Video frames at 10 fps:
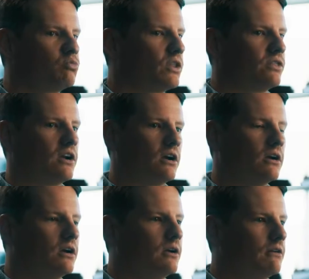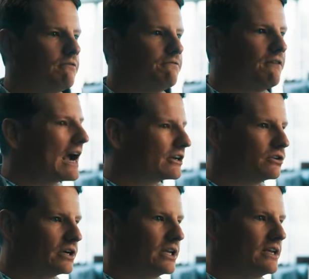what their
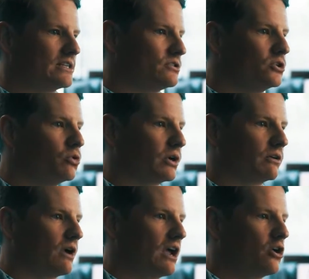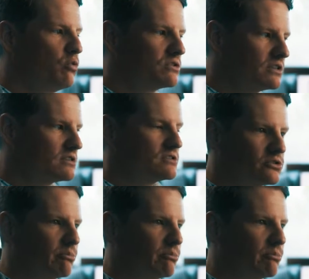factory is doing, right? Who is this as a